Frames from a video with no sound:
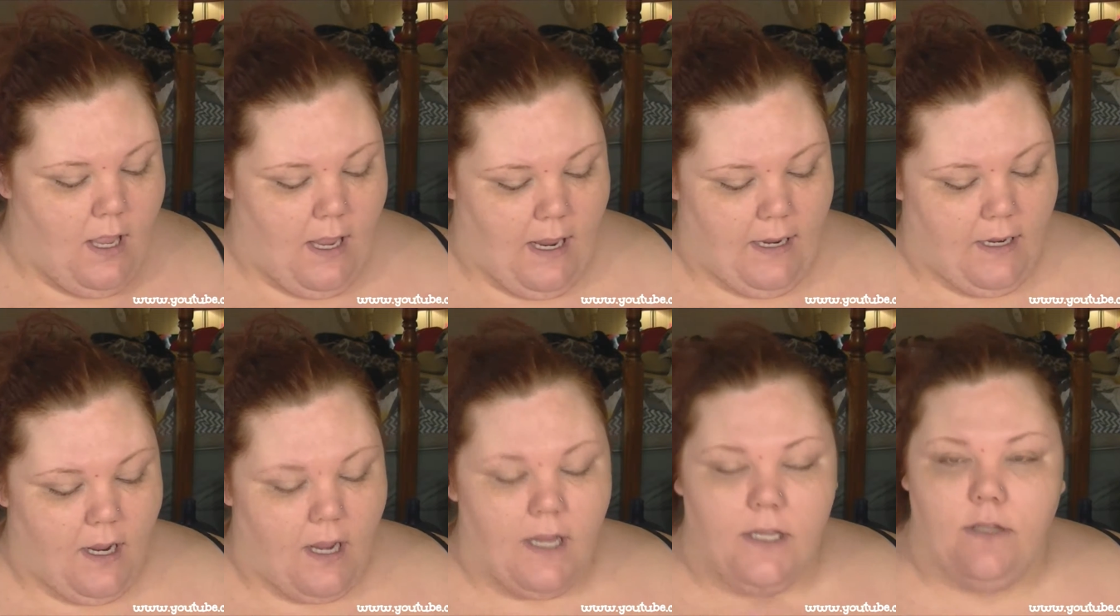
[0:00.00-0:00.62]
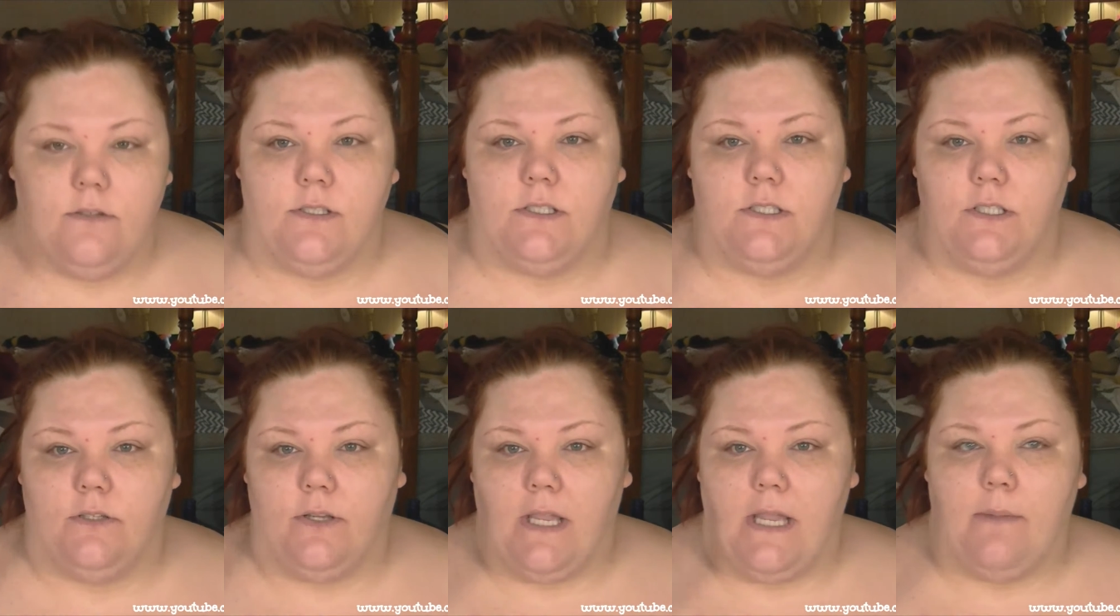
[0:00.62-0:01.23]
And I used
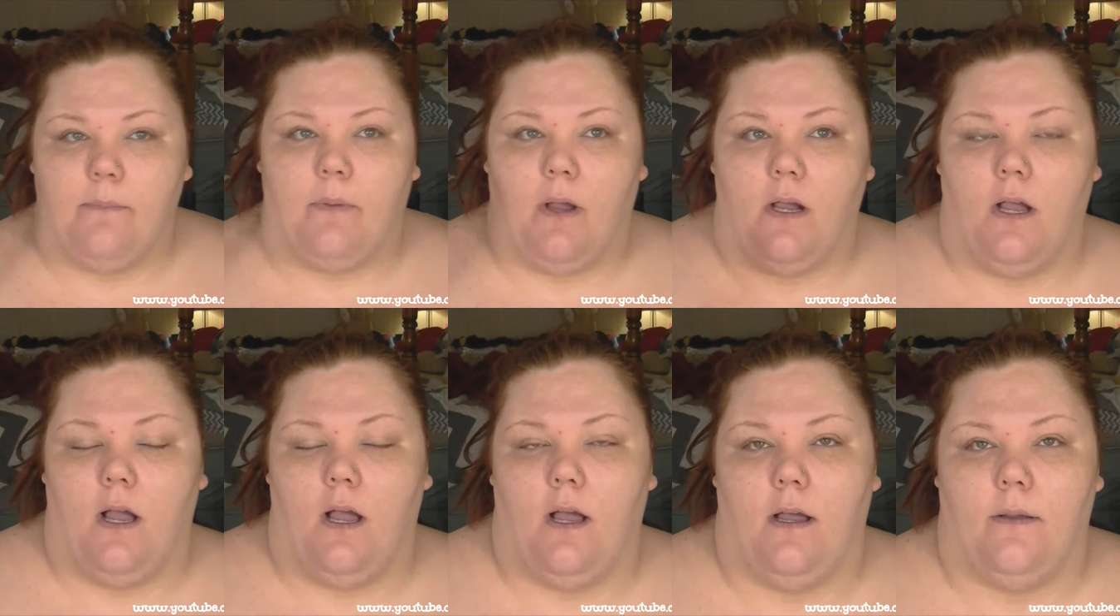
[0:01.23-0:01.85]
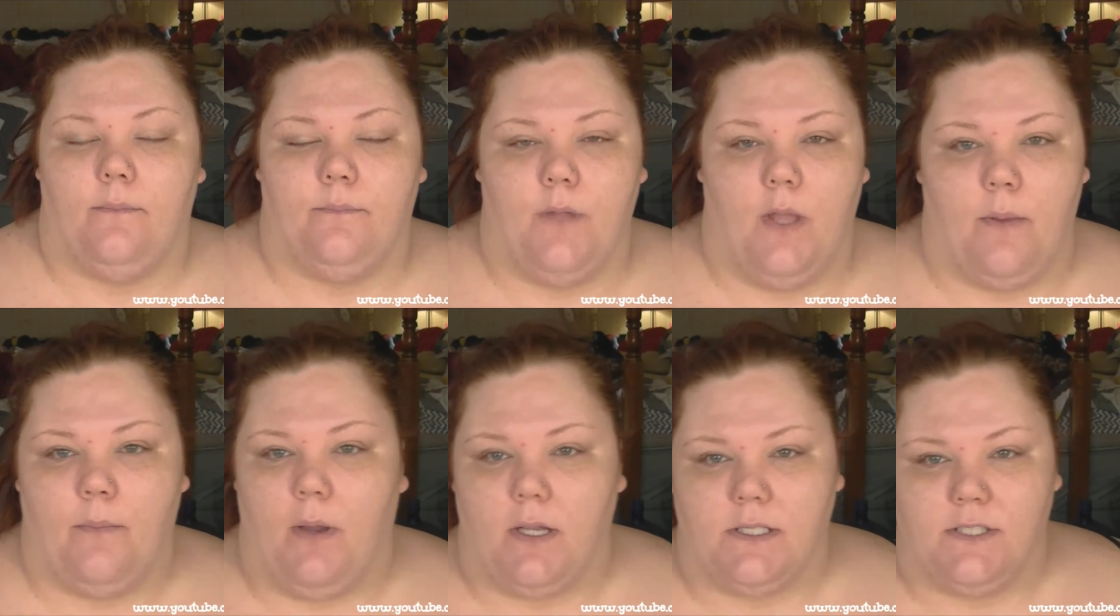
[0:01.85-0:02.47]
to get, bo uh,
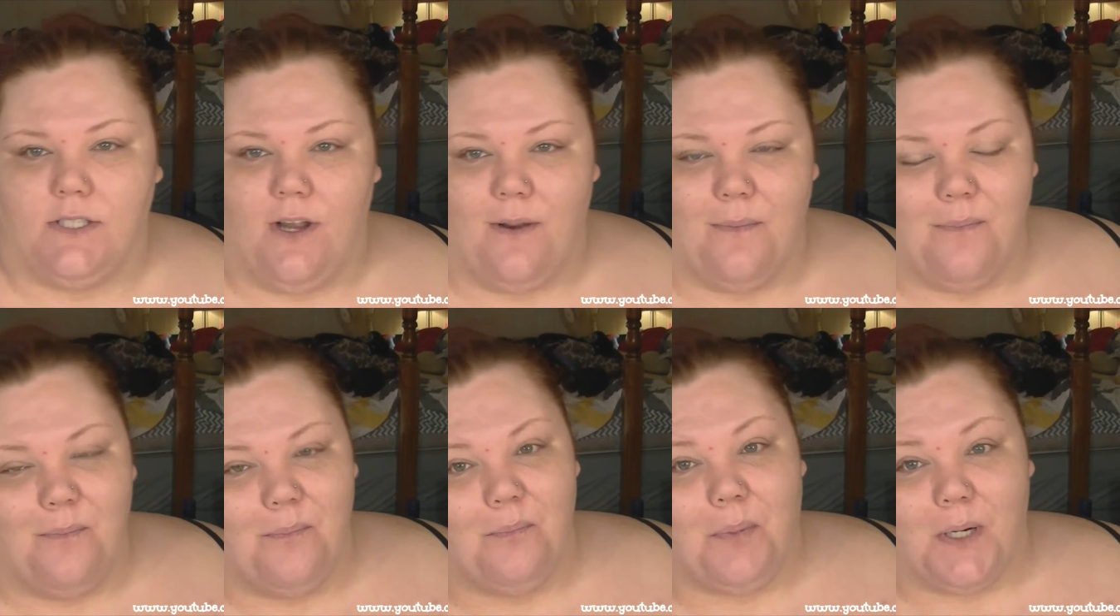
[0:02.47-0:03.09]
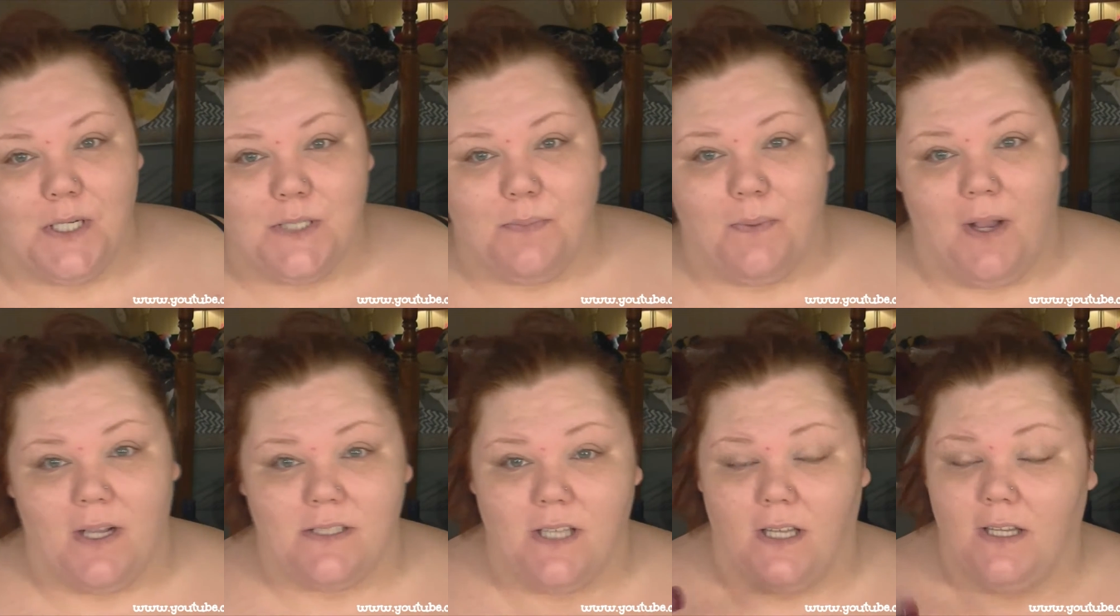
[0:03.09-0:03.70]
not BoxyCharm,
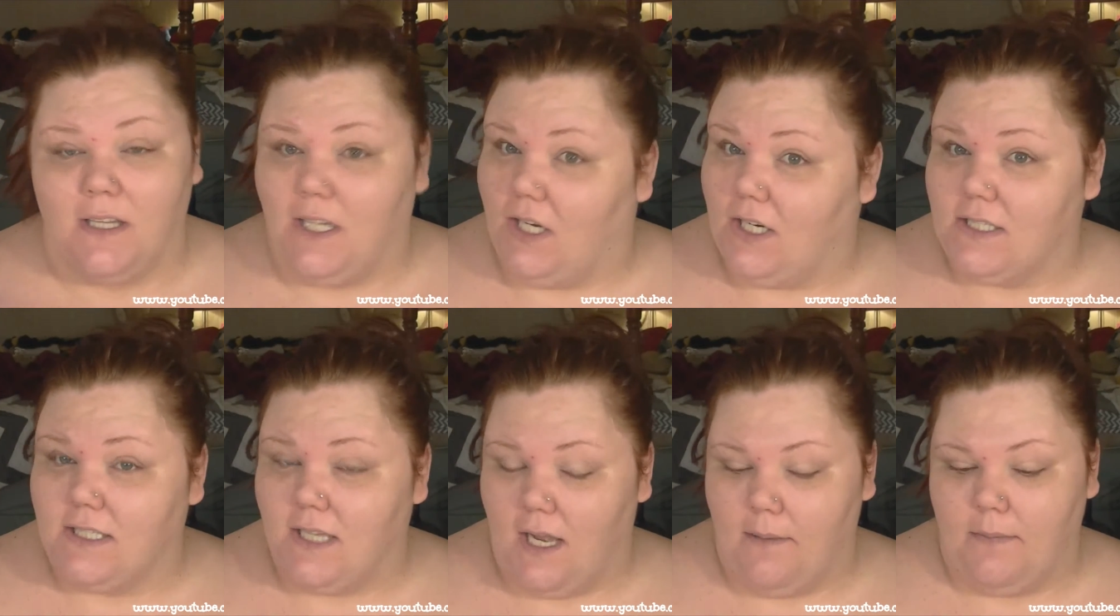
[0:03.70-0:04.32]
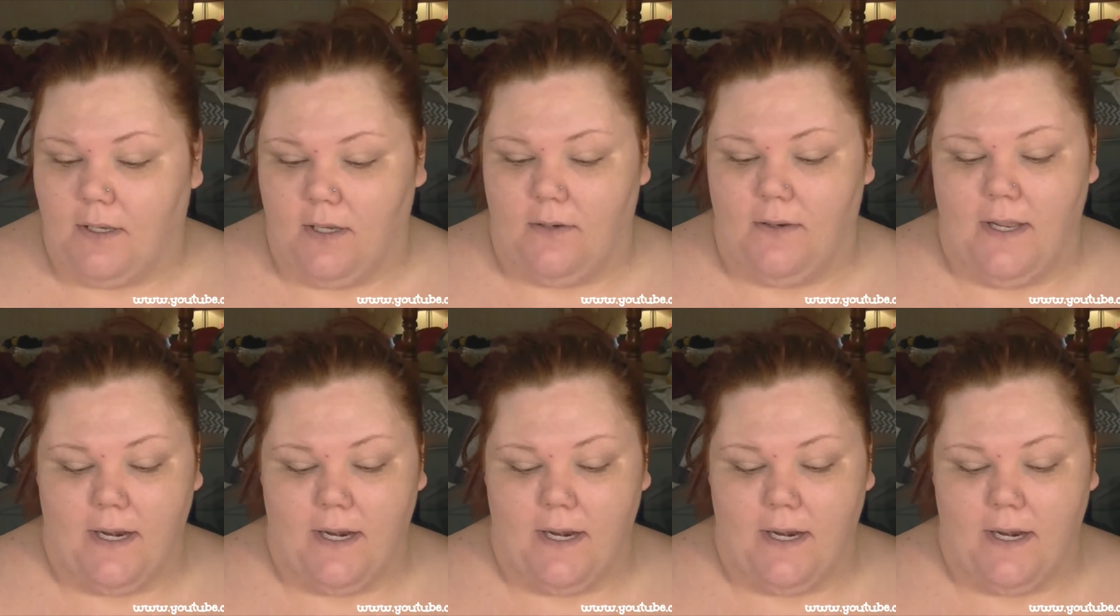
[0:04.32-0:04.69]
Birchbox a long time ago,